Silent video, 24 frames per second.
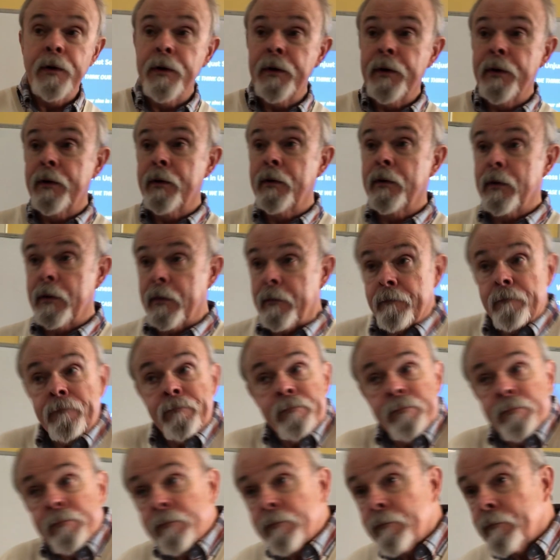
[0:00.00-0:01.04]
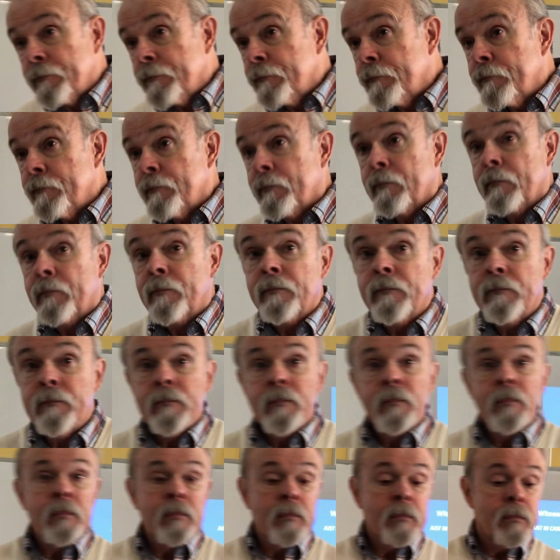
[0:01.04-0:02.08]

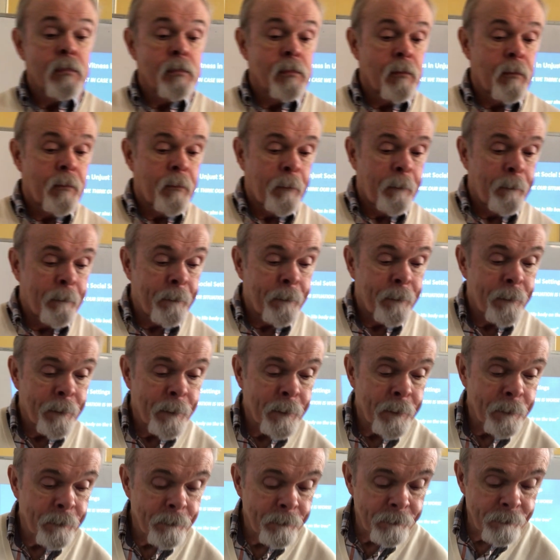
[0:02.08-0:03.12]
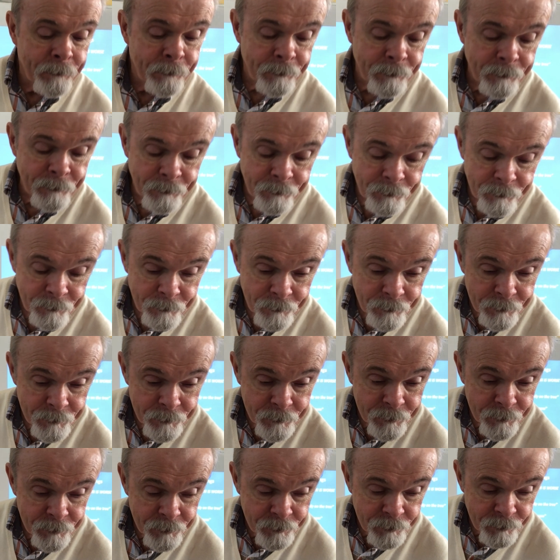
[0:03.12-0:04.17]

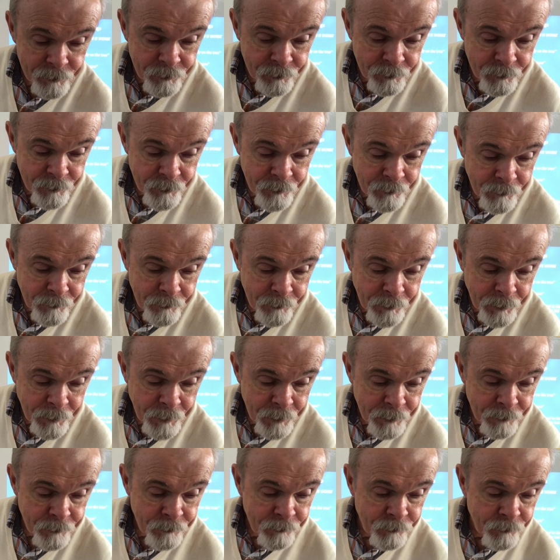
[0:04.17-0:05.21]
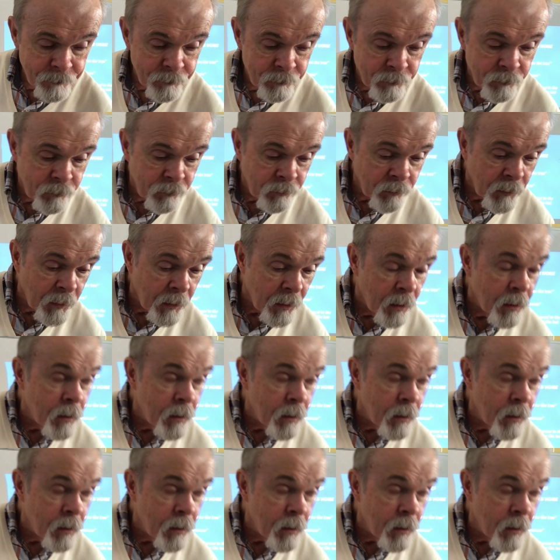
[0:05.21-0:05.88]
[no speech]